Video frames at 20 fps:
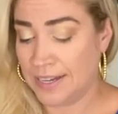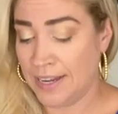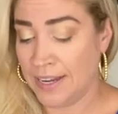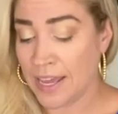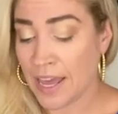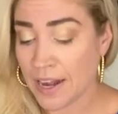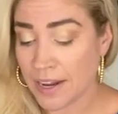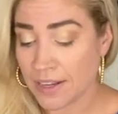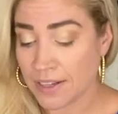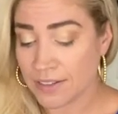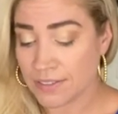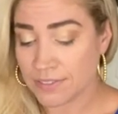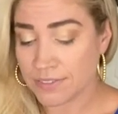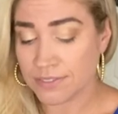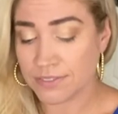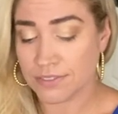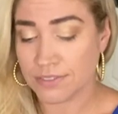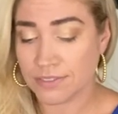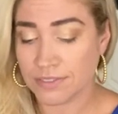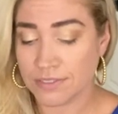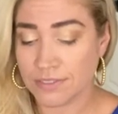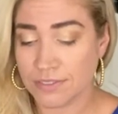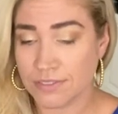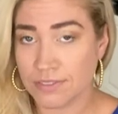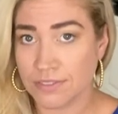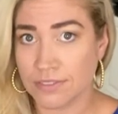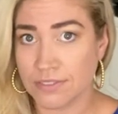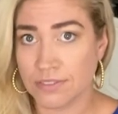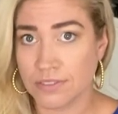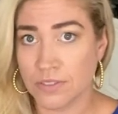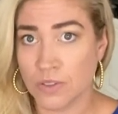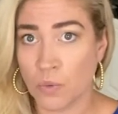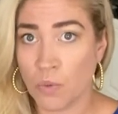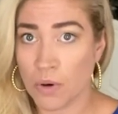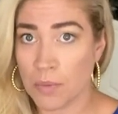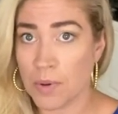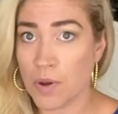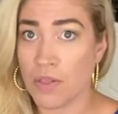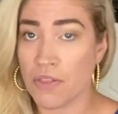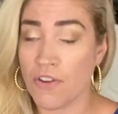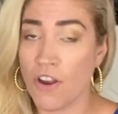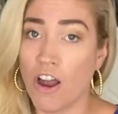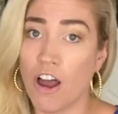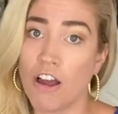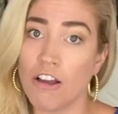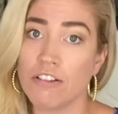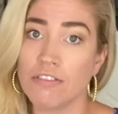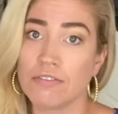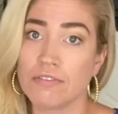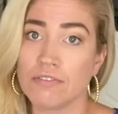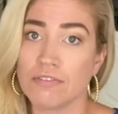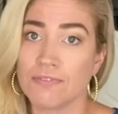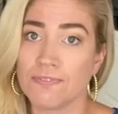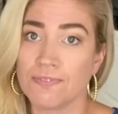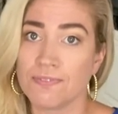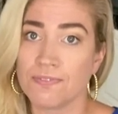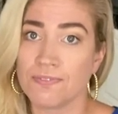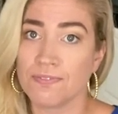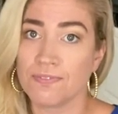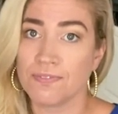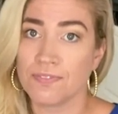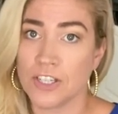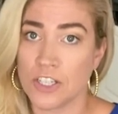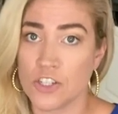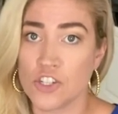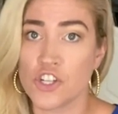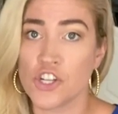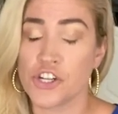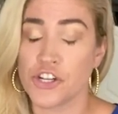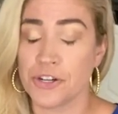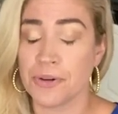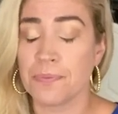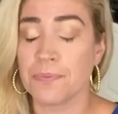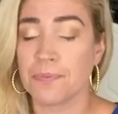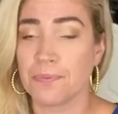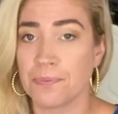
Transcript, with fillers: I get it. We're both tall. It's true.